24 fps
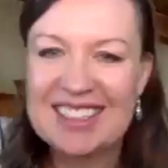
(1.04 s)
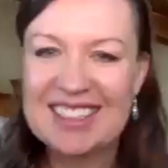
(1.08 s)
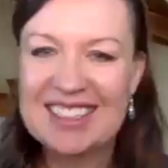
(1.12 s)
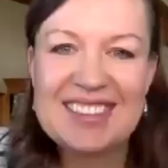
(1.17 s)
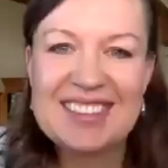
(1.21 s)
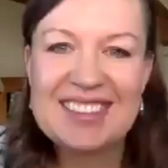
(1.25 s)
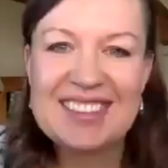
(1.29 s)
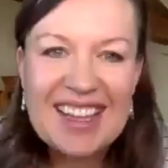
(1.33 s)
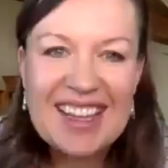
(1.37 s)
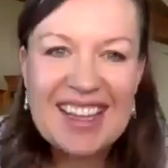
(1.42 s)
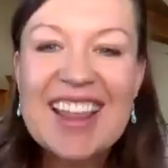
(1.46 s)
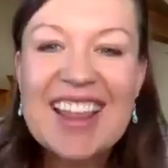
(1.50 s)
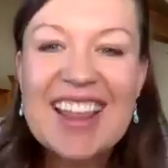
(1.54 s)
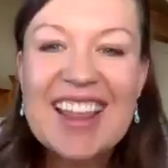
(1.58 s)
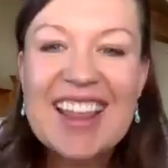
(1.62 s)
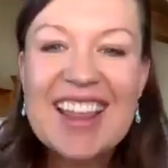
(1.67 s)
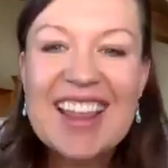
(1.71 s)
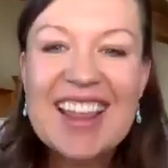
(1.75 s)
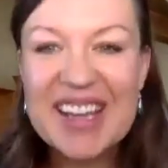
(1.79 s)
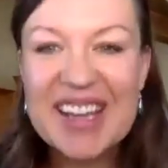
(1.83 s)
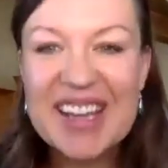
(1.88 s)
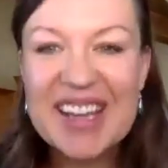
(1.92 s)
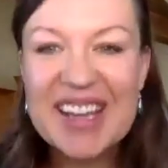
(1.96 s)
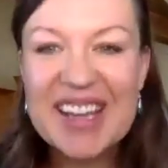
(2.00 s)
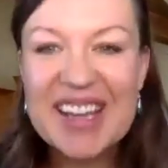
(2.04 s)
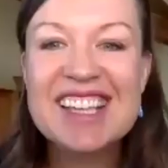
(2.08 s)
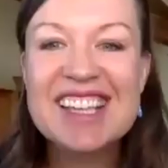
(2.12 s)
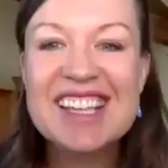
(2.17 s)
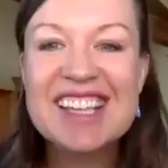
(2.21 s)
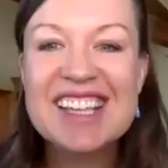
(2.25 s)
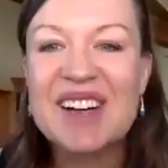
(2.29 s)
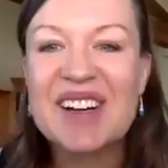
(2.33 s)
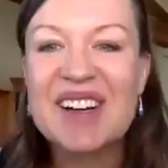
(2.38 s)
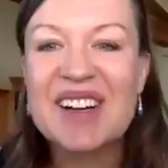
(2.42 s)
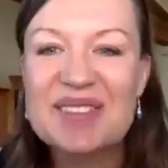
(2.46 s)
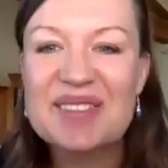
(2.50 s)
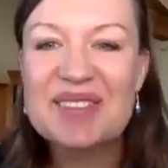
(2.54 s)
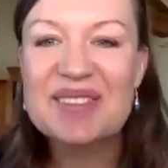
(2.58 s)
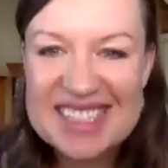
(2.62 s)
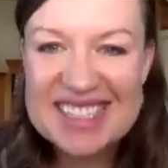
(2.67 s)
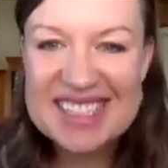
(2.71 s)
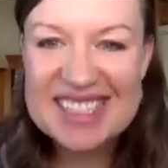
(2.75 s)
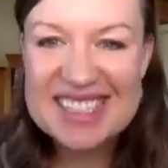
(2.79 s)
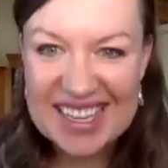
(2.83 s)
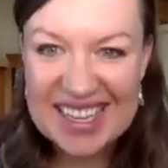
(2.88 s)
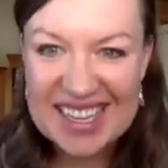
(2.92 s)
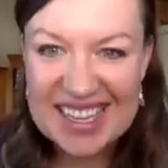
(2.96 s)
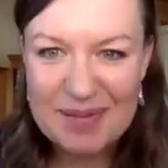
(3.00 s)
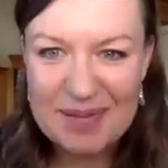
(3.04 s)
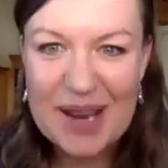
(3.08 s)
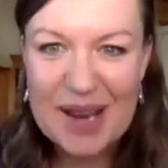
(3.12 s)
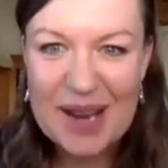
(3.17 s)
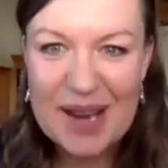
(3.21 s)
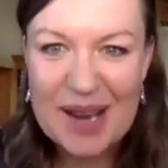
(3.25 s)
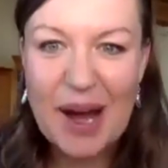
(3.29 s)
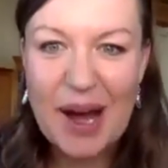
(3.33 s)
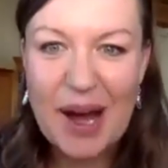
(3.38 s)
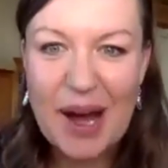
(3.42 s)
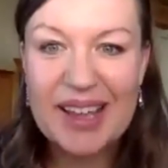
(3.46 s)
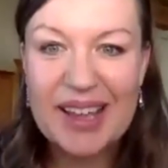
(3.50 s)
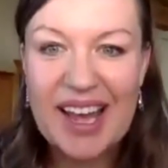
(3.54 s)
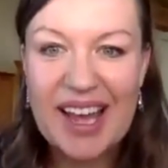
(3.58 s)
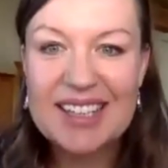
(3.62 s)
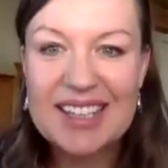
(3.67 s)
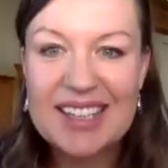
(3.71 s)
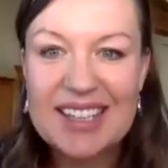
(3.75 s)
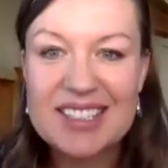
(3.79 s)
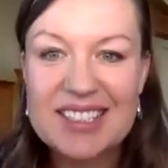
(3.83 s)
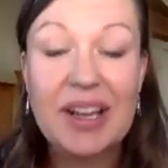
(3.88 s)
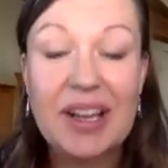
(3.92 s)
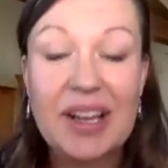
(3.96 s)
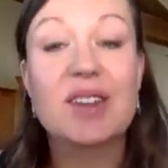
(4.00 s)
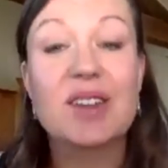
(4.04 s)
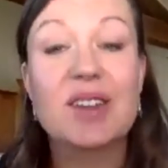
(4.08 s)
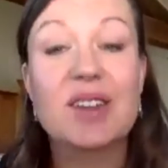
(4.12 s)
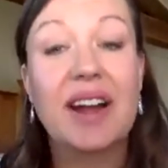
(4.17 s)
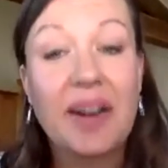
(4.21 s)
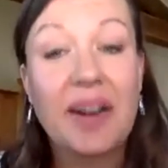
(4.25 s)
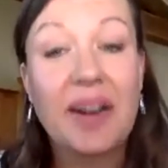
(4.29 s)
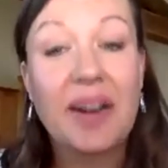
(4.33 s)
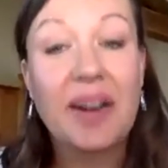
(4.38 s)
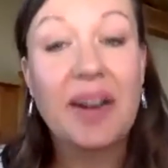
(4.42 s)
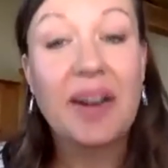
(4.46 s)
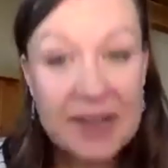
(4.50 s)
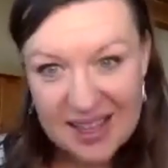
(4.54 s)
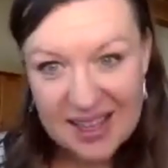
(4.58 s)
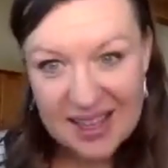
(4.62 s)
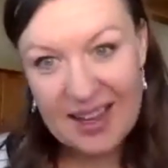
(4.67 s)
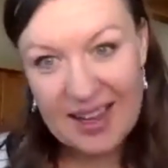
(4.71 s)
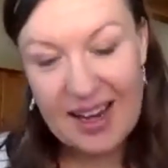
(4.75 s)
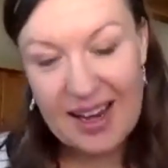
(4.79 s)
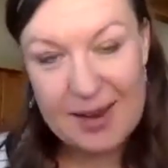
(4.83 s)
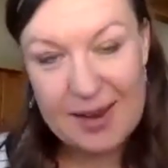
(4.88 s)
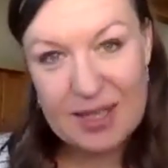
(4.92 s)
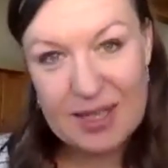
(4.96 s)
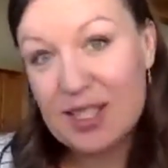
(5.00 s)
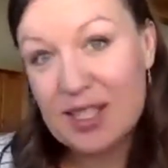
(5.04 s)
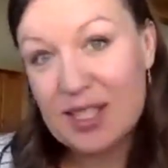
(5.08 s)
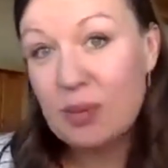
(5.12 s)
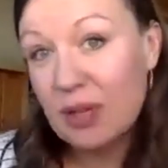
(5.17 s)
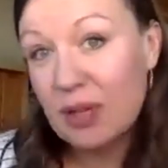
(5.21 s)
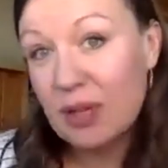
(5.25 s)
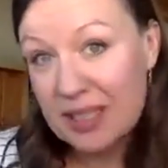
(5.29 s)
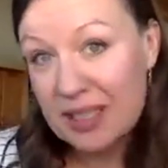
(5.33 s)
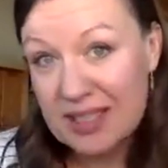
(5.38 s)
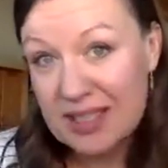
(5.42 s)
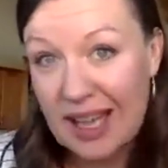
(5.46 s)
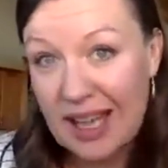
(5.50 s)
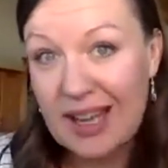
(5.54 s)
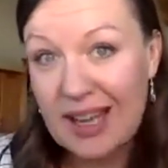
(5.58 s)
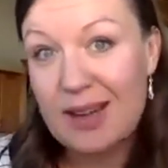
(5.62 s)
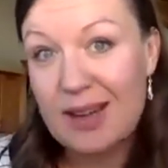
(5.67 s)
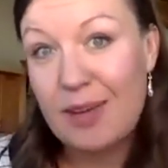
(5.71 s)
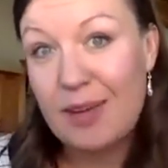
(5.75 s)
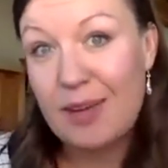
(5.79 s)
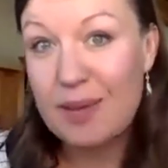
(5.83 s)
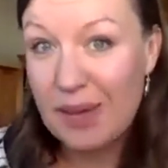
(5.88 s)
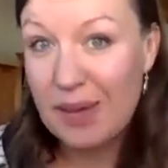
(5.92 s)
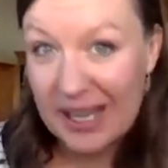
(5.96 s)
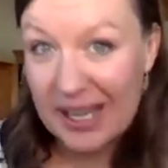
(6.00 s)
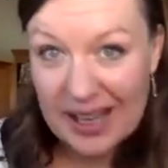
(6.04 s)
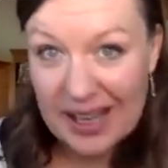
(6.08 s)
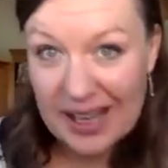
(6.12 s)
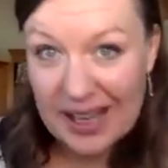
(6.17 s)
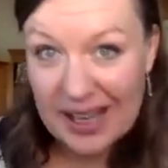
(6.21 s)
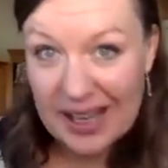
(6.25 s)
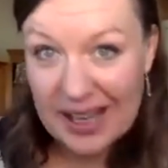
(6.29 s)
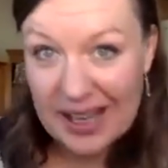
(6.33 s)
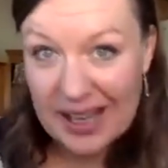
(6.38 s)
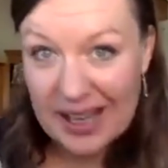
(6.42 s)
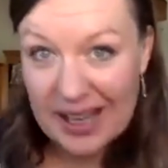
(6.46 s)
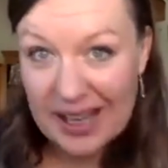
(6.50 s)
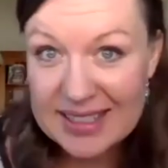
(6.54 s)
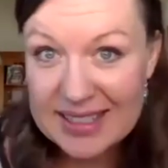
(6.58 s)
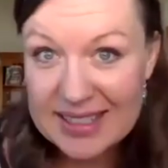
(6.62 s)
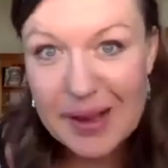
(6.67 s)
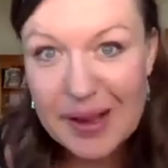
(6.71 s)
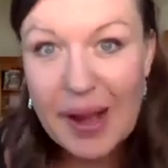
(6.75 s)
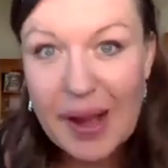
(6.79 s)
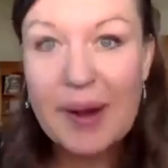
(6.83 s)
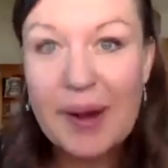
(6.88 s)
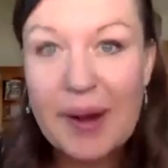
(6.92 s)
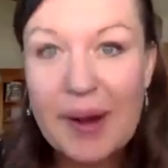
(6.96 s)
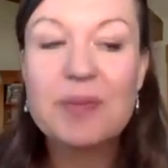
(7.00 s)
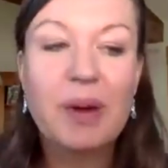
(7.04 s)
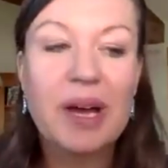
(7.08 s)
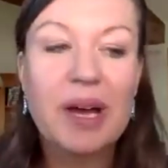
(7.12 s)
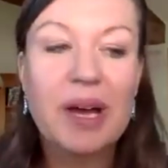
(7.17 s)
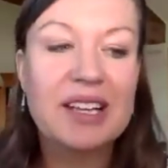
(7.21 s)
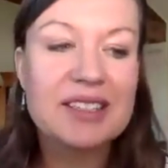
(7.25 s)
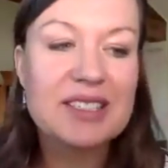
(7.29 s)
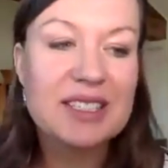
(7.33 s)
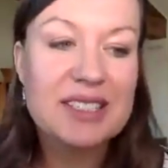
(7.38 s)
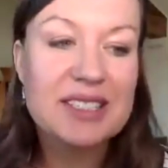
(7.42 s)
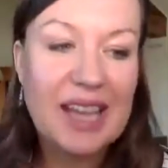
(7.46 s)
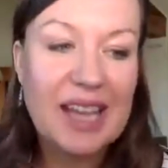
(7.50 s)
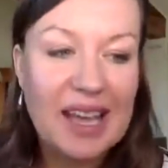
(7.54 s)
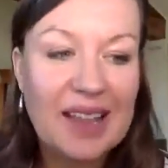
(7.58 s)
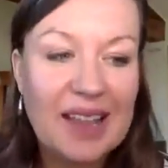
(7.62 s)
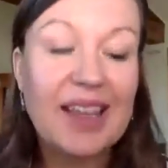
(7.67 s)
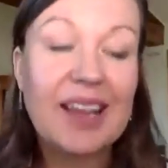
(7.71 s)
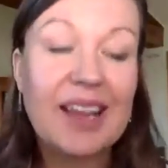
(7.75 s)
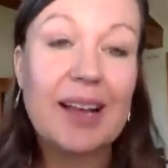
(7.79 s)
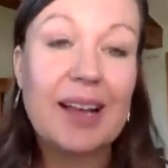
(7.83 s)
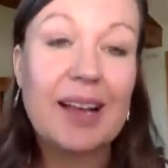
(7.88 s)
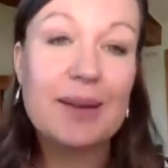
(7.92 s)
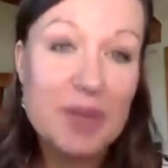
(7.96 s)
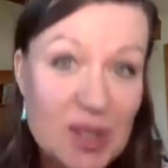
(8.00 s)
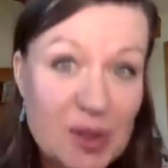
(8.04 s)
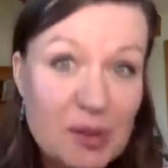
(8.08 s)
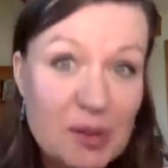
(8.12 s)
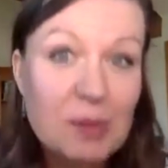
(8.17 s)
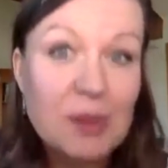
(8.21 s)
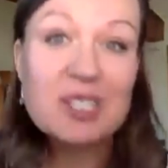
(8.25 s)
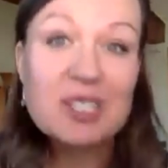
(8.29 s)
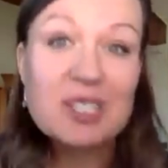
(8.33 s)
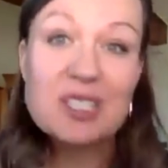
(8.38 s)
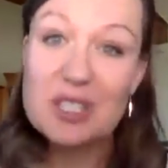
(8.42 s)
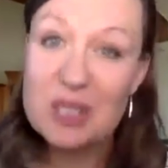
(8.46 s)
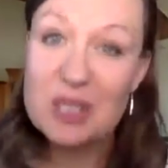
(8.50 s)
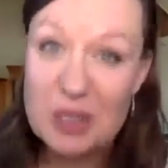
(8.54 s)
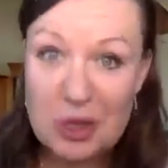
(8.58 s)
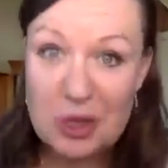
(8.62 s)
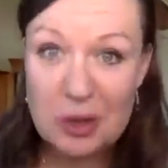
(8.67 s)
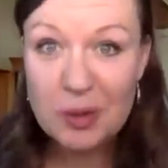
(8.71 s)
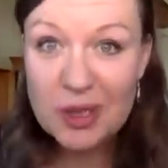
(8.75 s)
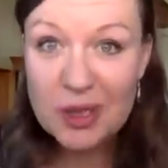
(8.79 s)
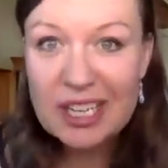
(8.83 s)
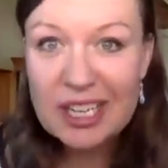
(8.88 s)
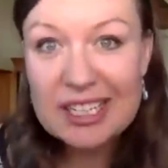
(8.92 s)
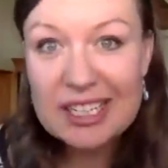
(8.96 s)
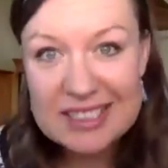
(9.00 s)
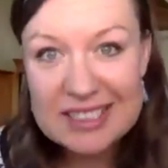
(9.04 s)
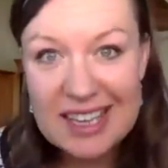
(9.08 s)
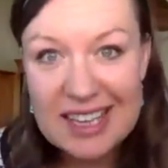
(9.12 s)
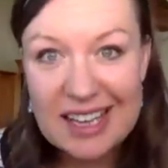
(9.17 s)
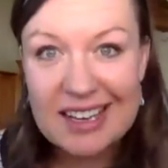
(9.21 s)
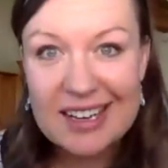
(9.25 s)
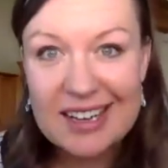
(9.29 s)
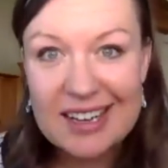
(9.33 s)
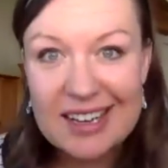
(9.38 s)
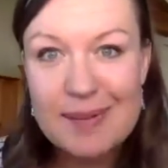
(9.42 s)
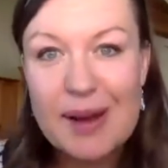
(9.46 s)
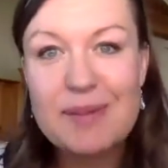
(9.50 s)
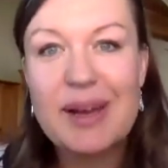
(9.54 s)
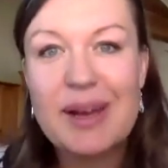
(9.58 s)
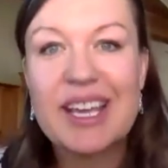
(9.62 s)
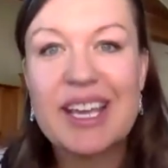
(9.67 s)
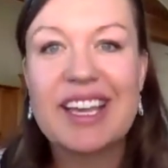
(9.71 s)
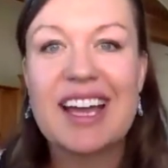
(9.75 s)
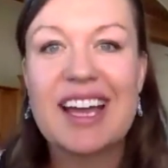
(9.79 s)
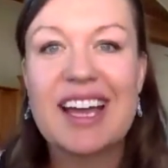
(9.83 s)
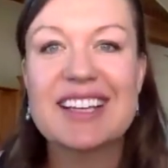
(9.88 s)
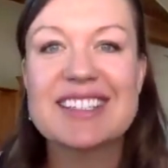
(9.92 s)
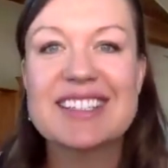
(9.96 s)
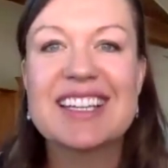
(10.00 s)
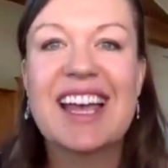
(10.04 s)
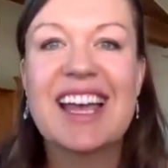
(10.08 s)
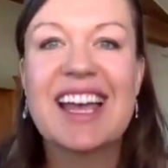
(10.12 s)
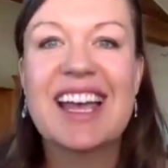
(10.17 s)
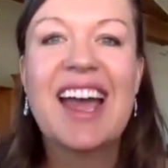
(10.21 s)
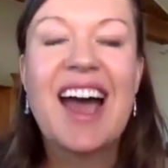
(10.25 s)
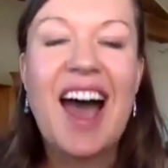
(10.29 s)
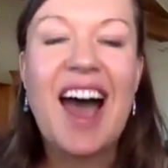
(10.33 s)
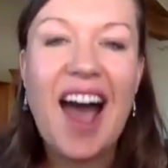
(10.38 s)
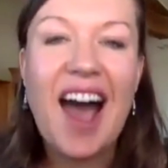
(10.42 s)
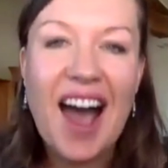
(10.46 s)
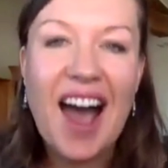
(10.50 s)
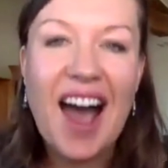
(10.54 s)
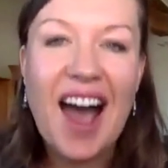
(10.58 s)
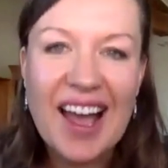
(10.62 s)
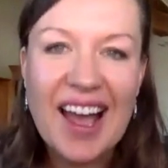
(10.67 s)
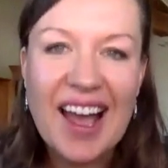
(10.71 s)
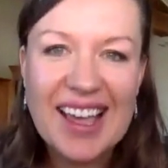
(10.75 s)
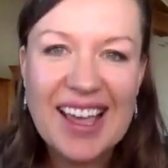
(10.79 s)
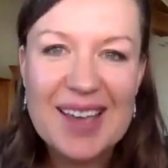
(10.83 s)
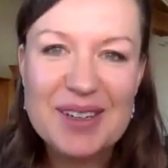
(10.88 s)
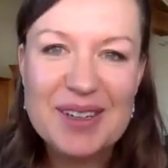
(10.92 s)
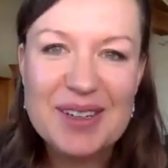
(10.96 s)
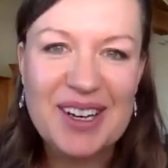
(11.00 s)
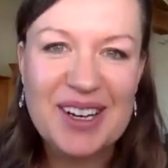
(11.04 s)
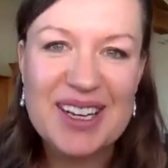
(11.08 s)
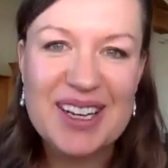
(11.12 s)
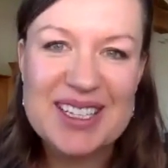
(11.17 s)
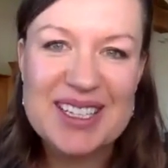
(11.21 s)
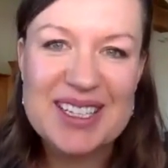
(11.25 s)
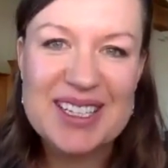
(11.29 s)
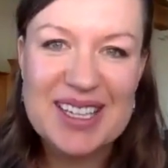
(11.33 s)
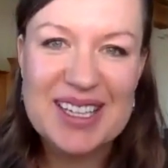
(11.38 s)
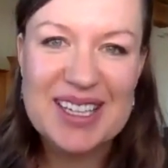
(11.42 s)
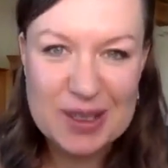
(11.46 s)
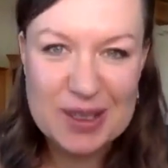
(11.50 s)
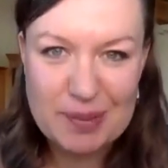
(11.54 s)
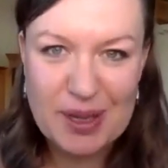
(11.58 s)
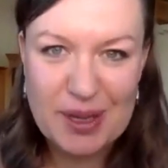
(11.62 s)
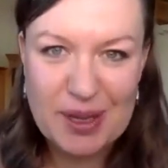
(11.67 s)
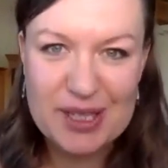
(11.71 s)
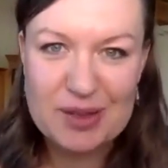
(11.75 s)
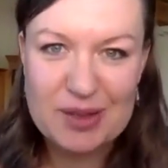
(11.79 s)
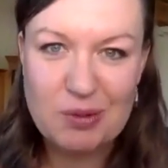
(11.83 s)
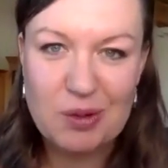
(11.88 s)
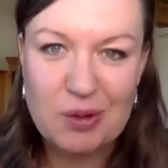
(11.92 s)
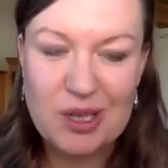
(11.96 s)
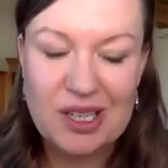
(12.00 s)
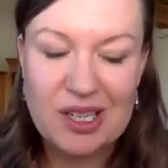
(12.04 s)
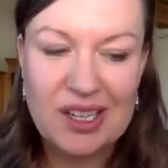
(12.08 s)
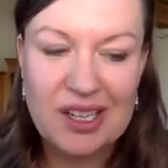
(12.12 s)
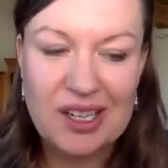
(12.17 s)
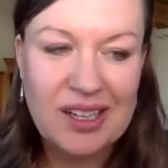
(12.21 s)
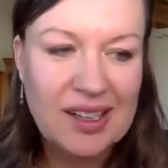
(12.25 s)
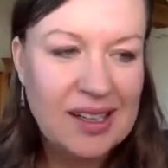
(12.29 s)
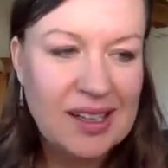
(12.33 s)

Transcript: this is Annie Grace, and welcome to this Naked Mind podcast. Okay, so I always say that I'm super excited about my guests, um, but today, like, I'm super, super excited about my guest. I came across Isabel's work,